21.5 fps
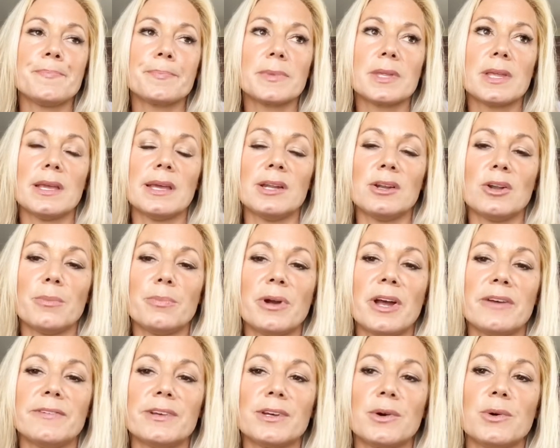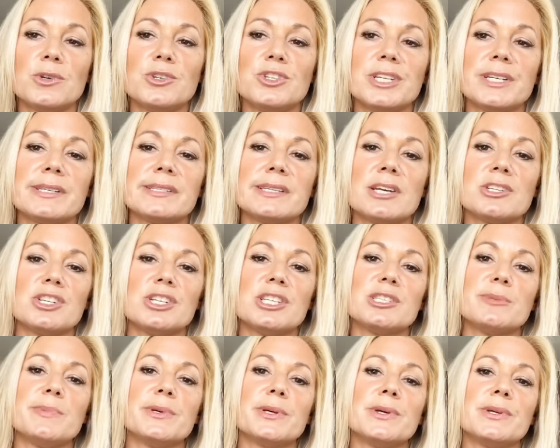in our private coaching
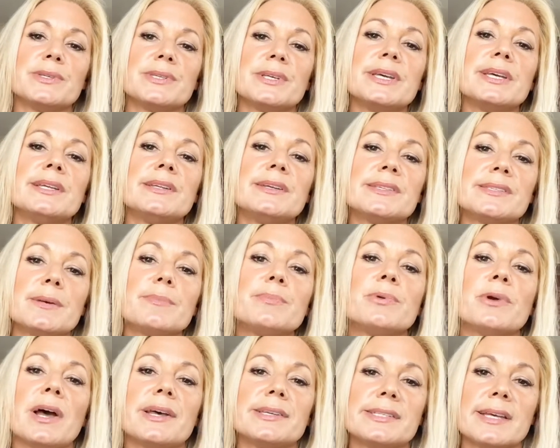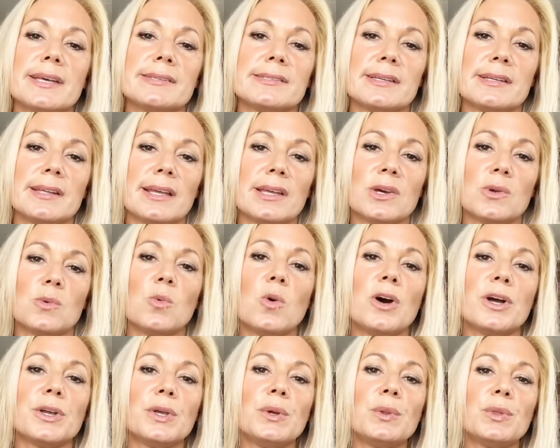sessions, because it is a process that I could
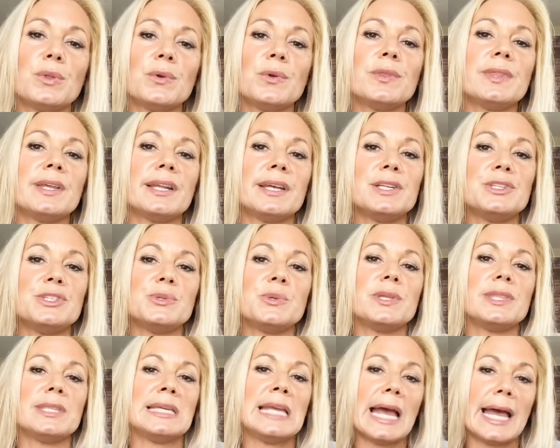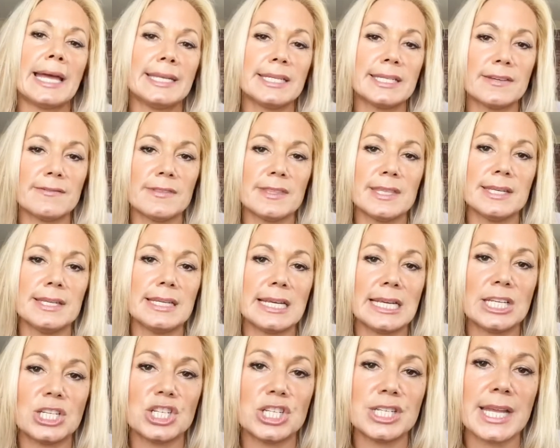walk you through that I do at the end of
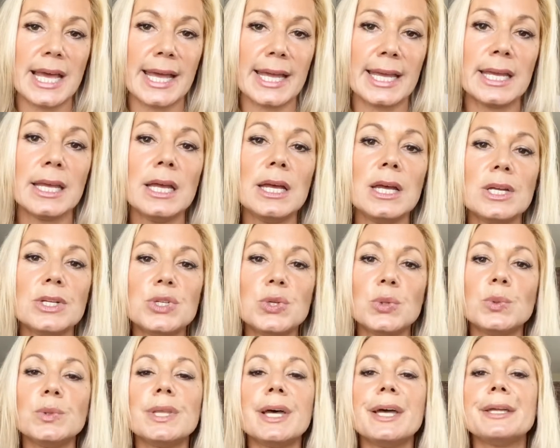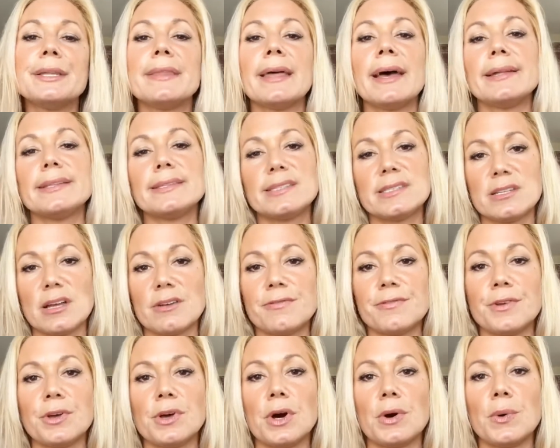each day to let that
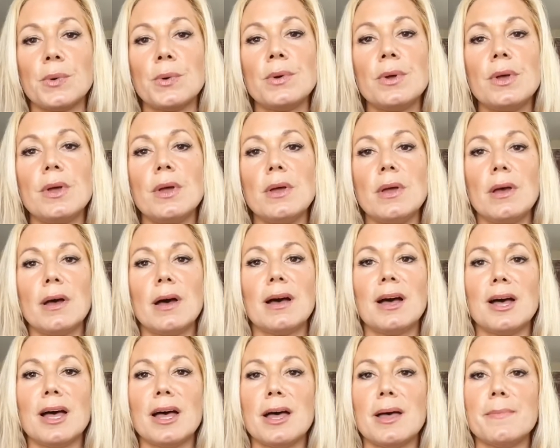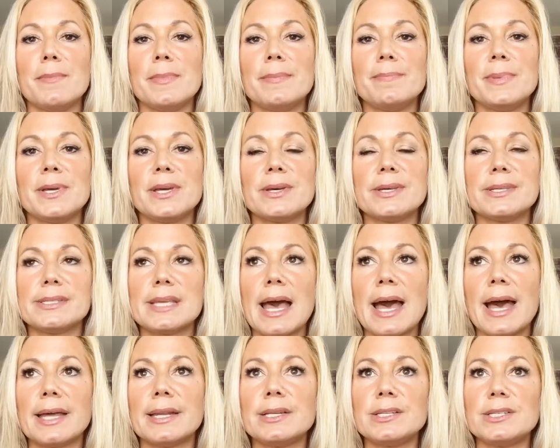stuff go. Because
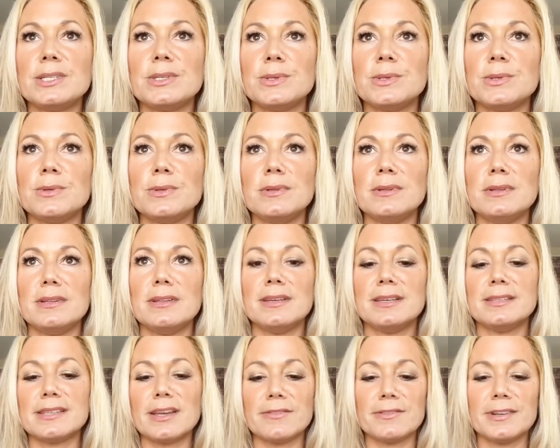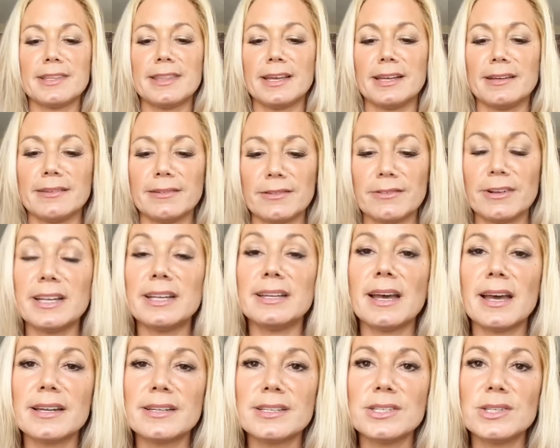attitude is everything, right?
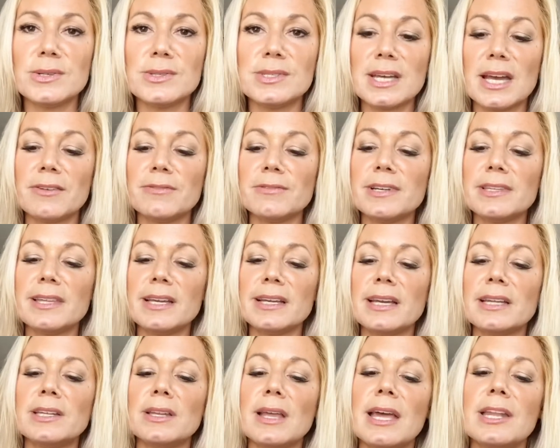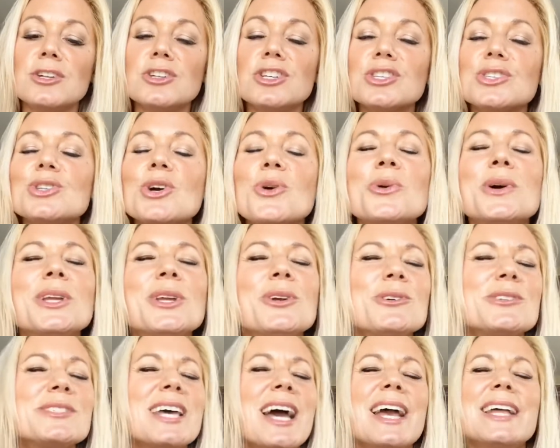Attitude's everything. And just knowing your
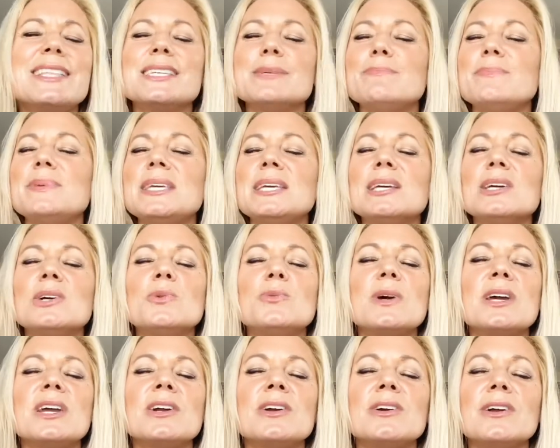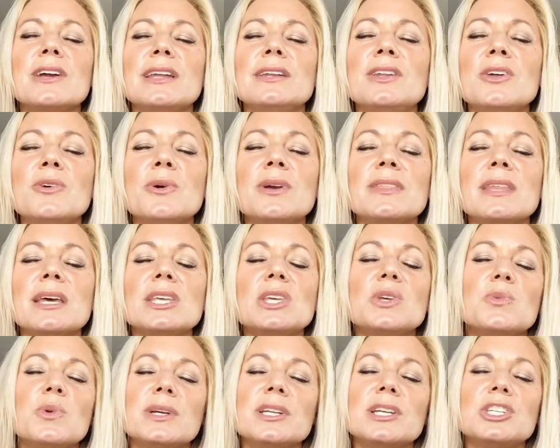signs and being aware and knowing that
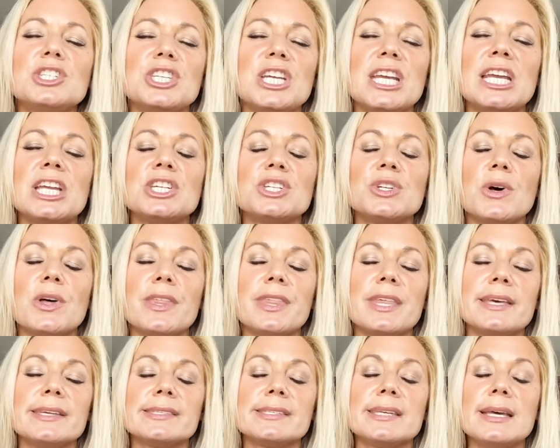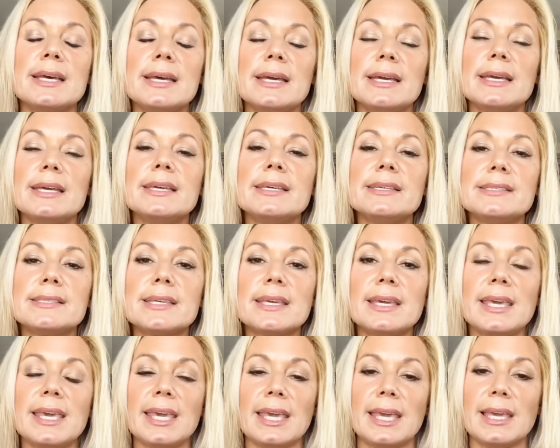you want to change all this is
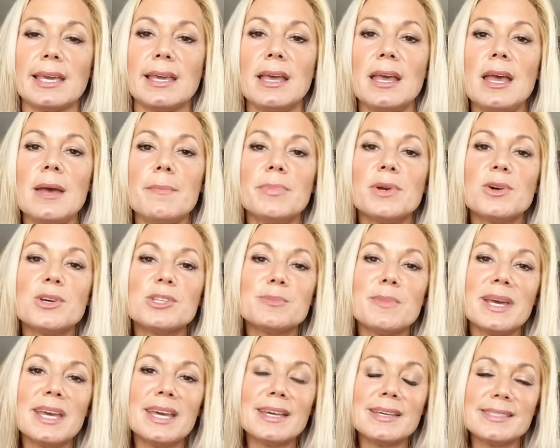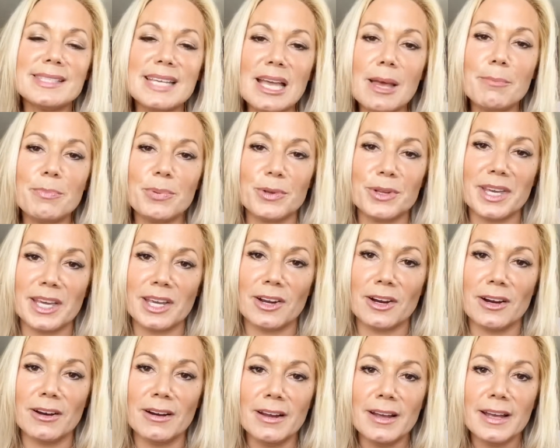key. Because my example
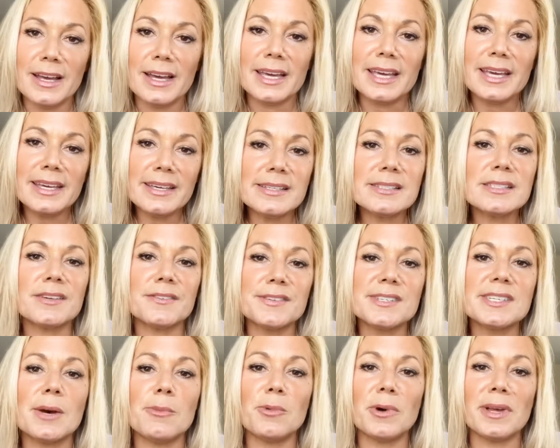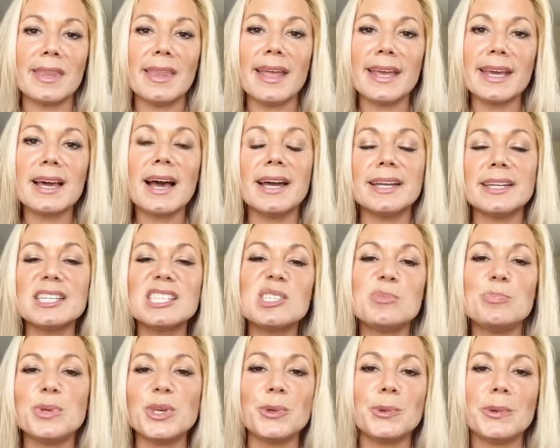here is of someone like kind of
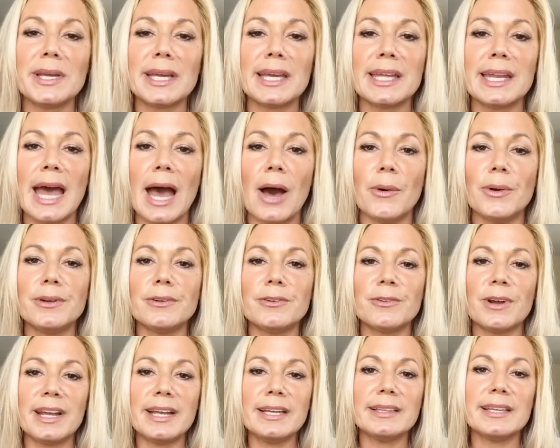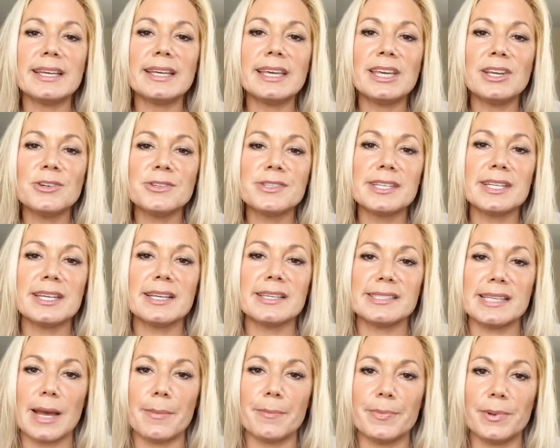spewing it out, right? Like here's an
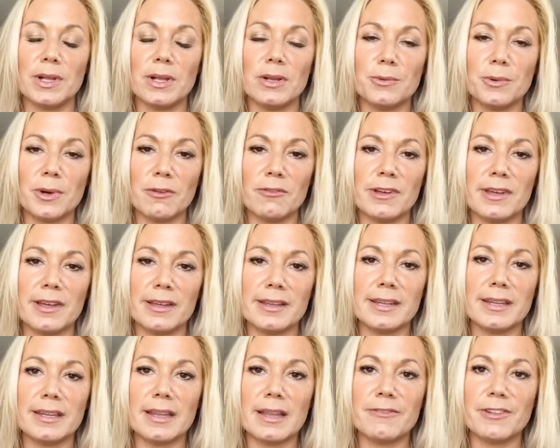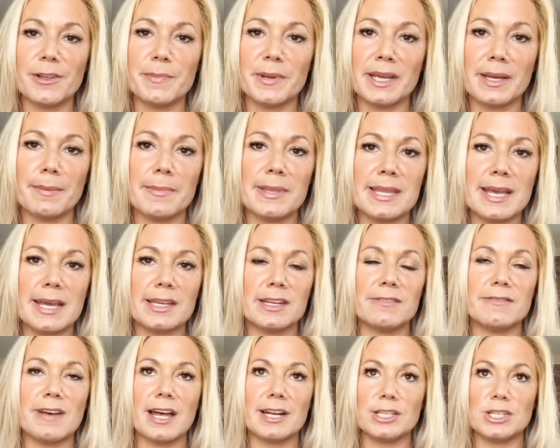example with flipping a
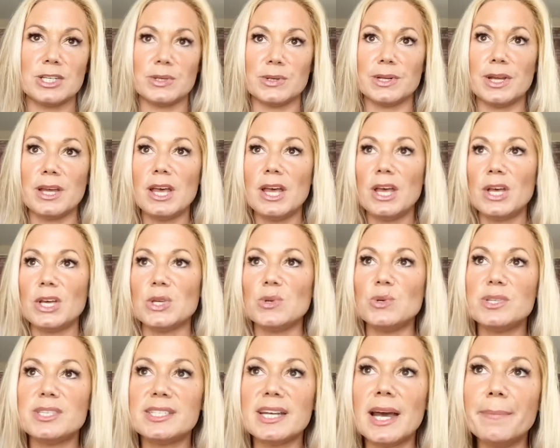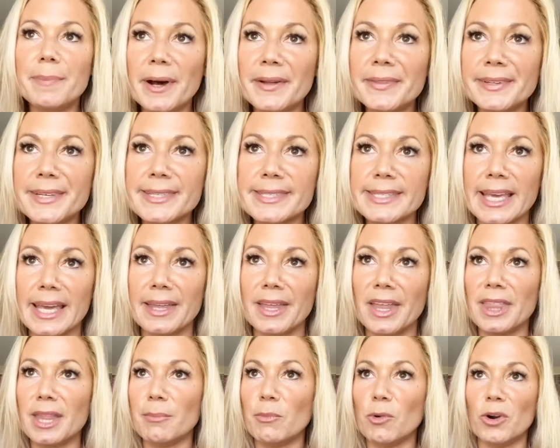negative attitude. You step on the scale
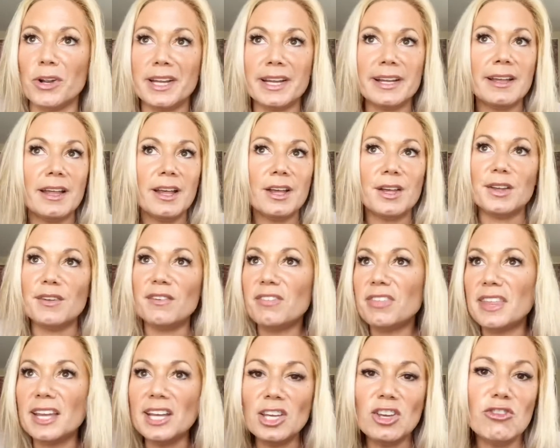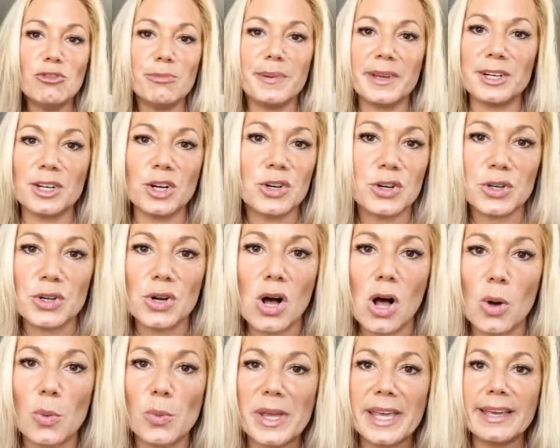in the morning, you think you've been good
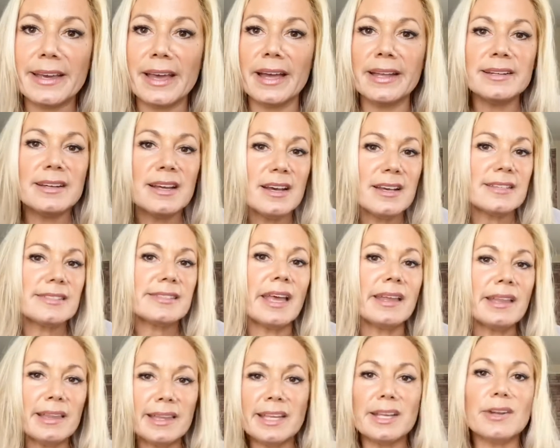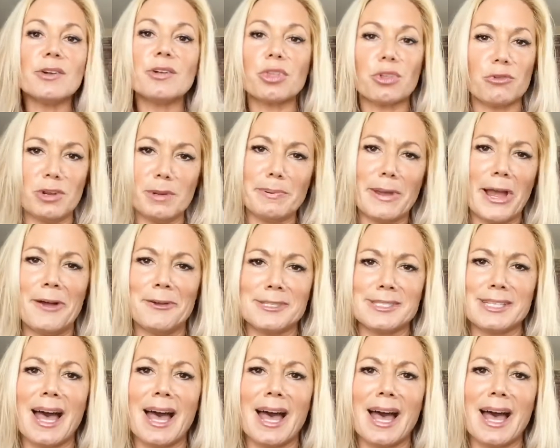all weekend, suddenly you're 3 pounds